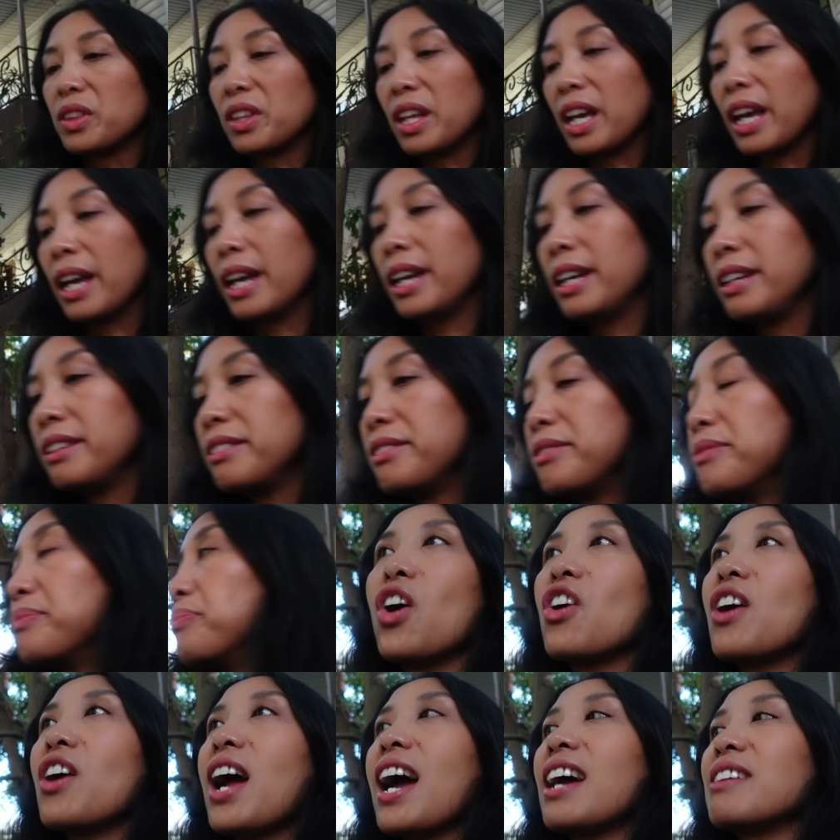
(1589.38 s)
the heat.
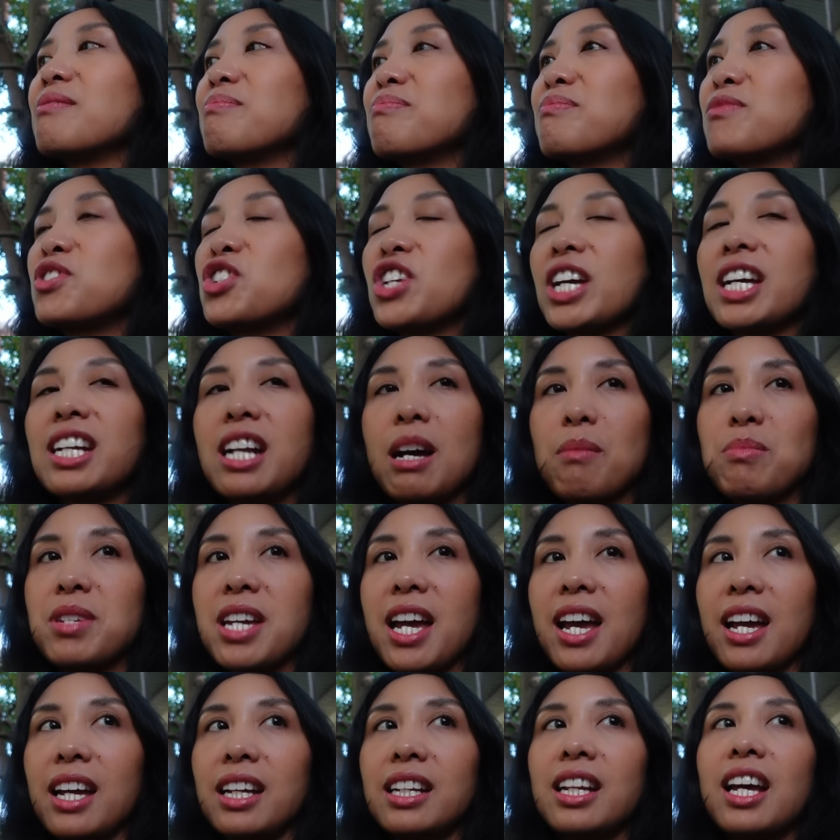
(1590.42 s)
All right, chicken
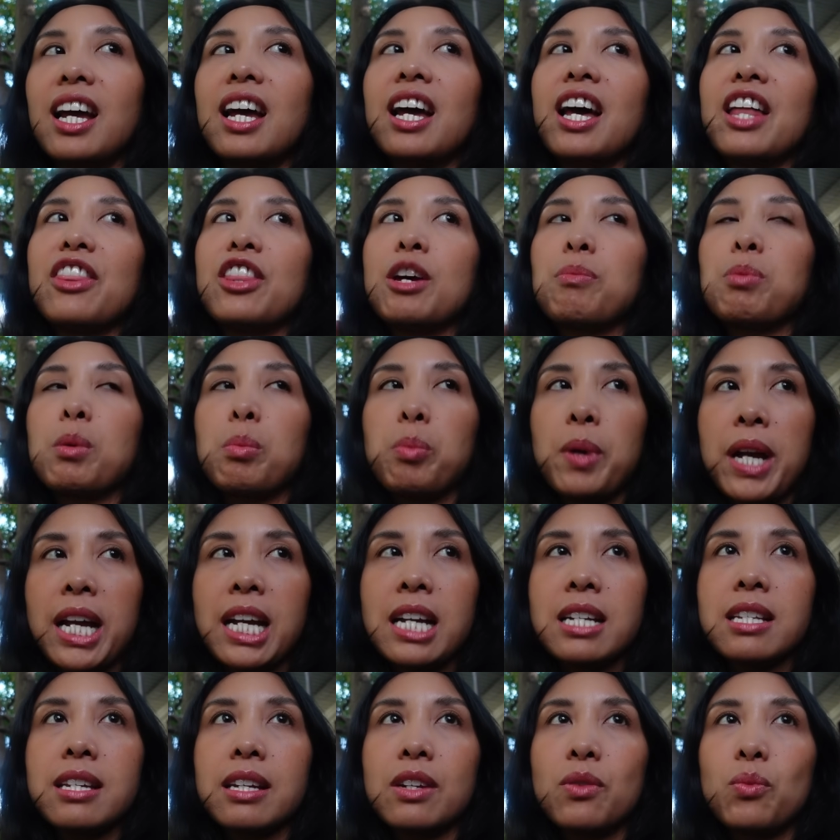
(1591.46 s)
update. The
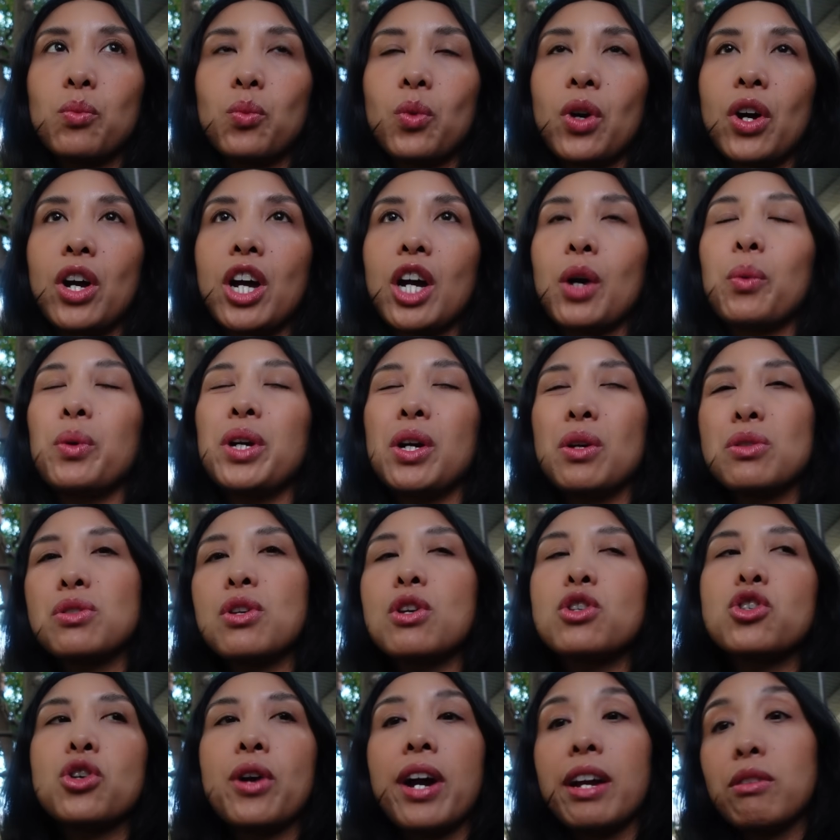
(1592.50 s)
paprika didn't work. We
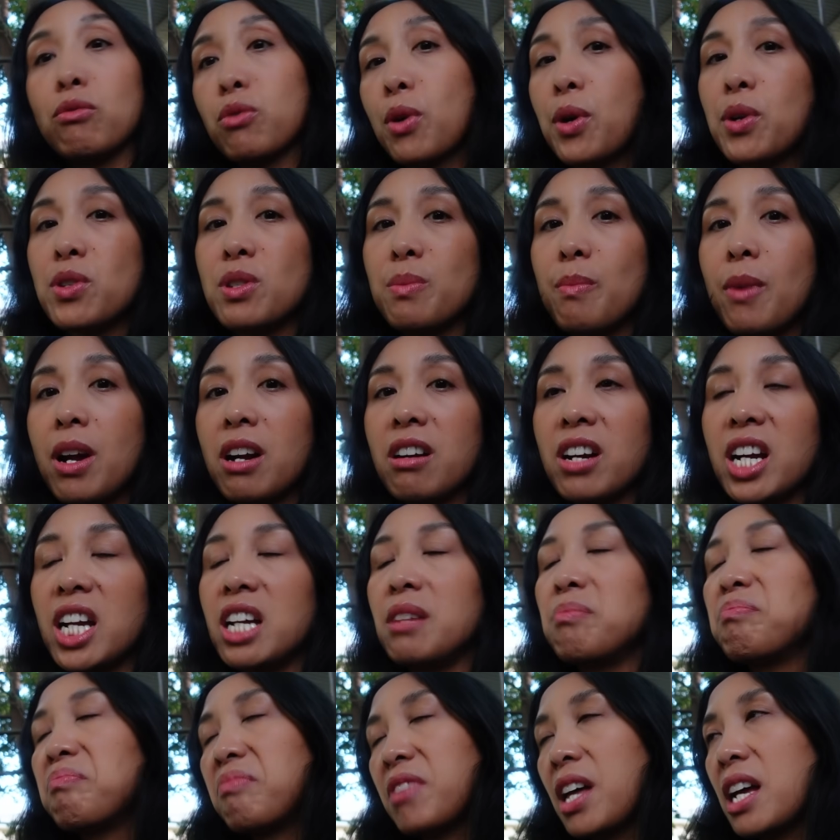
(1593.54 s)
also tried
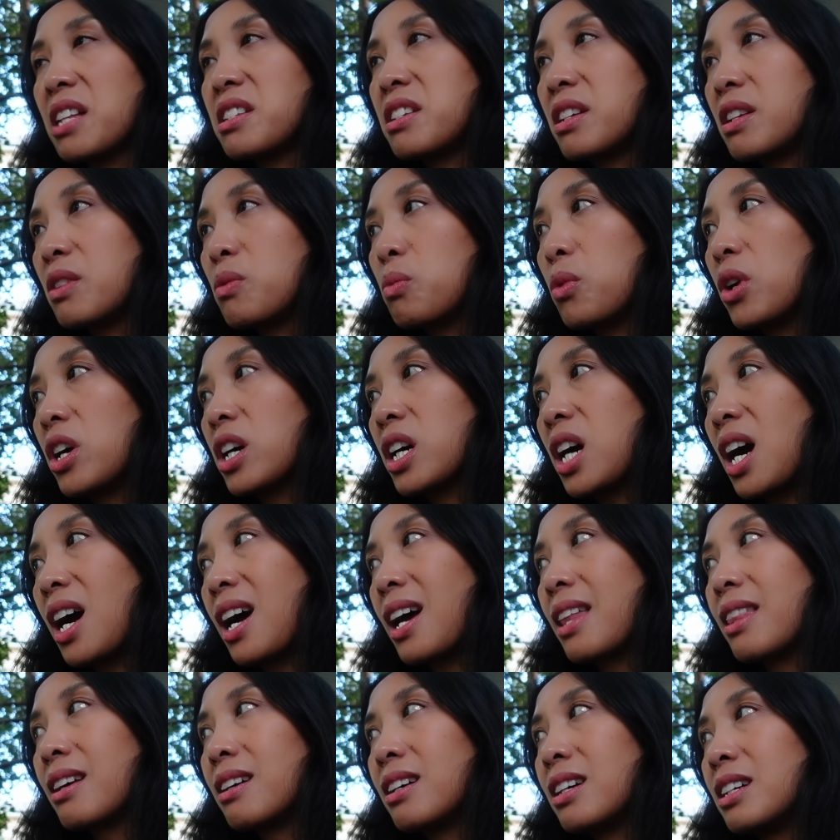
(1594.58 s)
rosemary. That didn't work
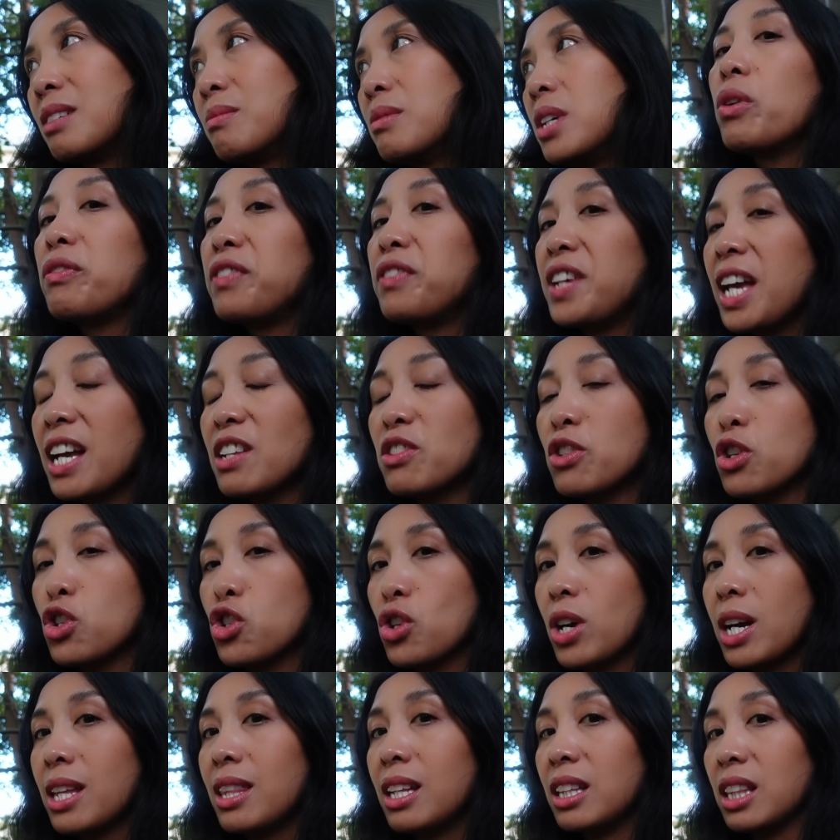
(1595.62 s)
either. We've yet to
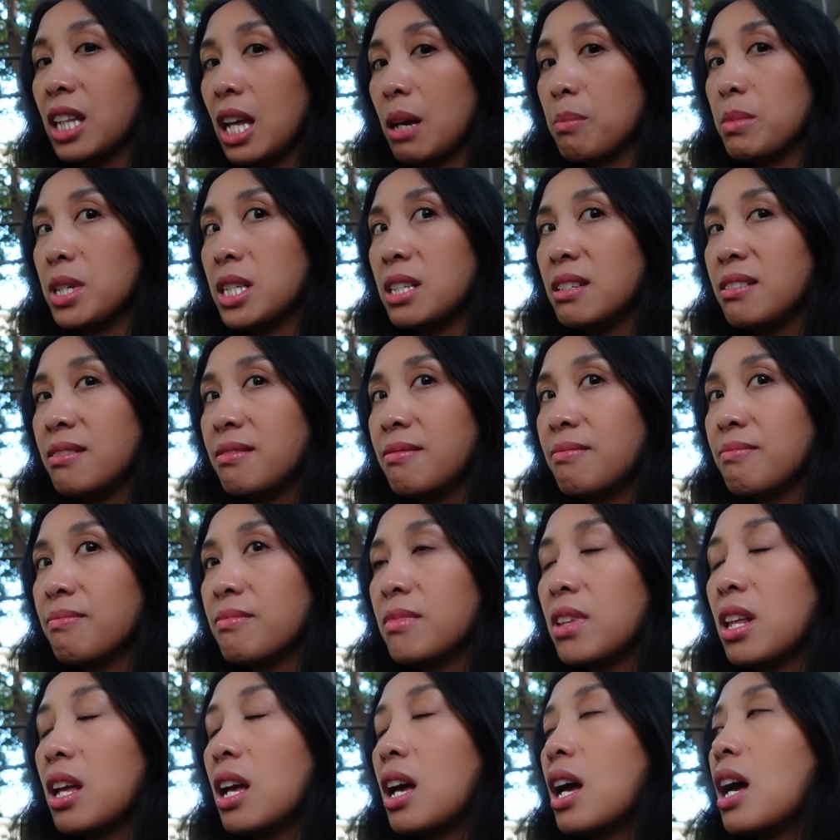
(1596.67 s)
try the lemon.
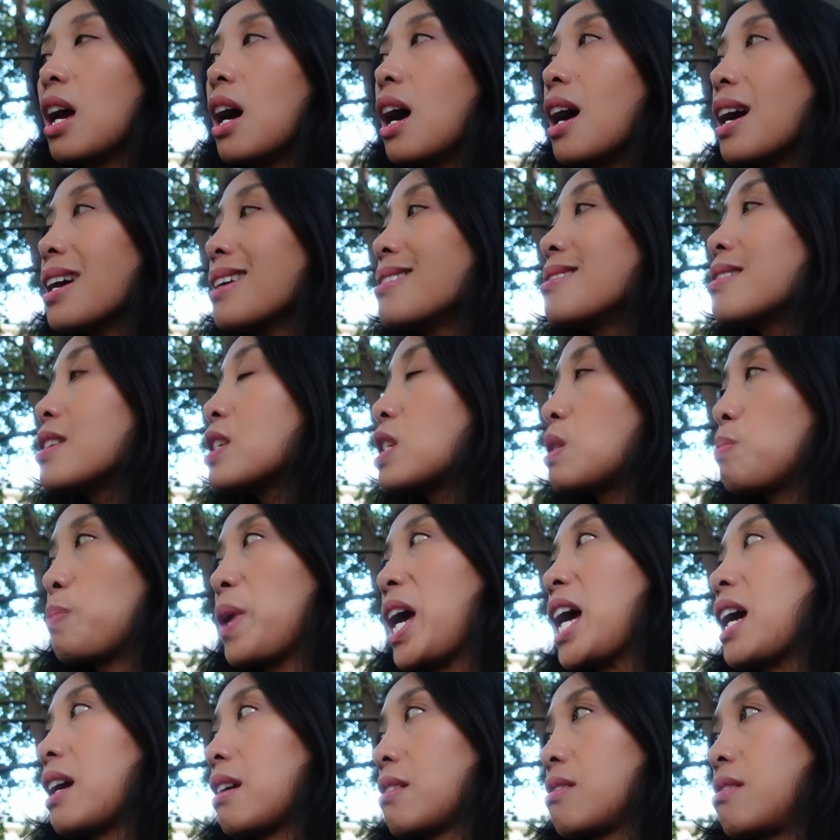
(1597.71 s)
I
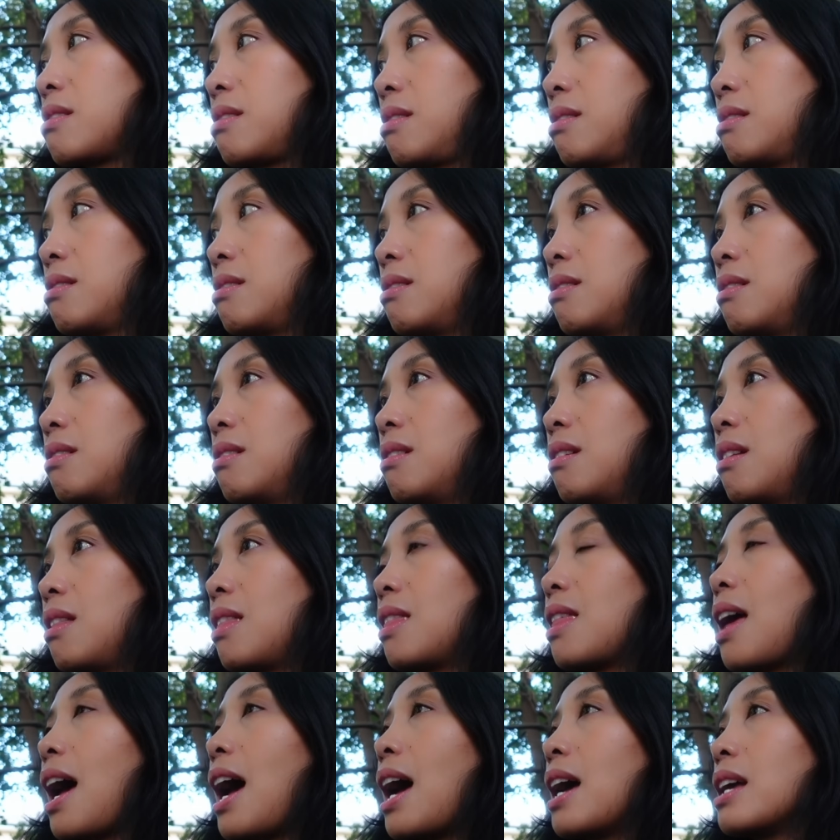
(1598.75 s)
suspect
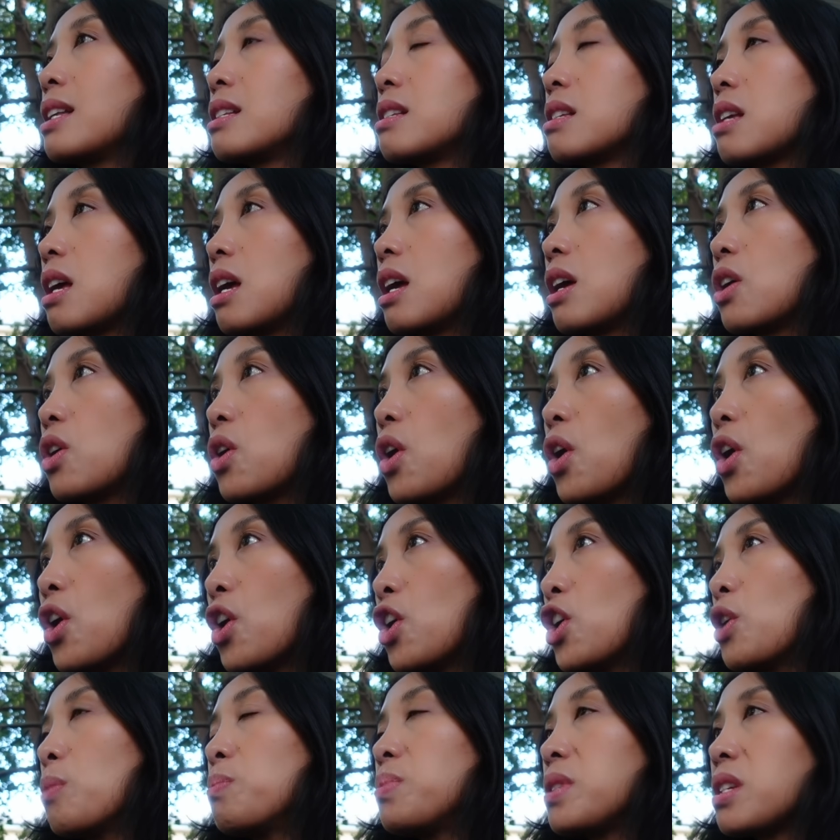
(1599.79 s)
that
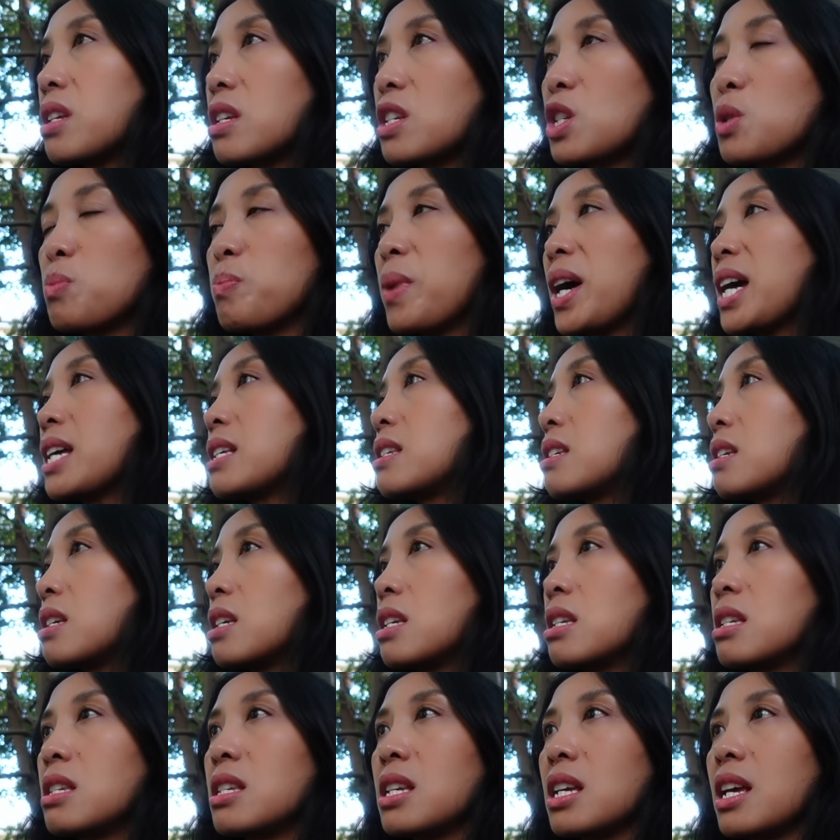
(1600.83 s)
herbs,
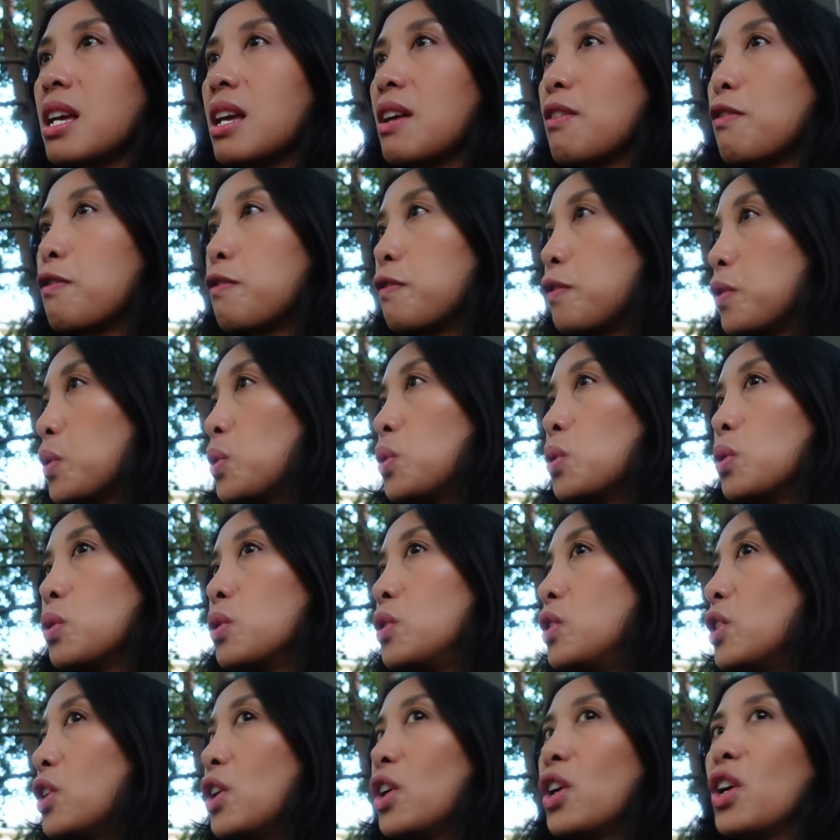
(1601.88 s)
spices,
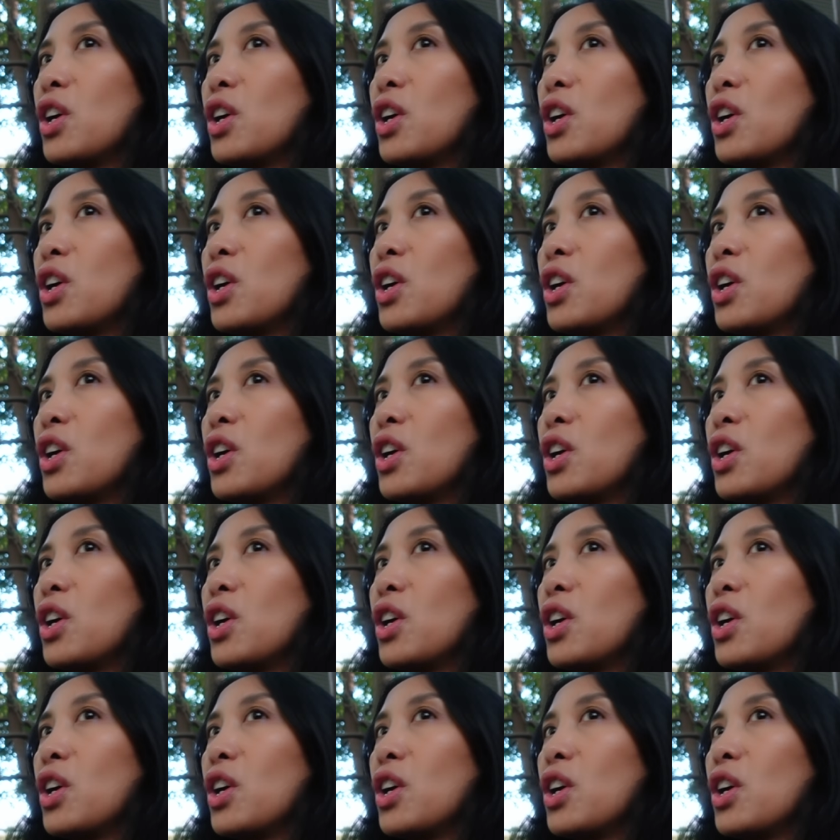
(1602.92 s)
food,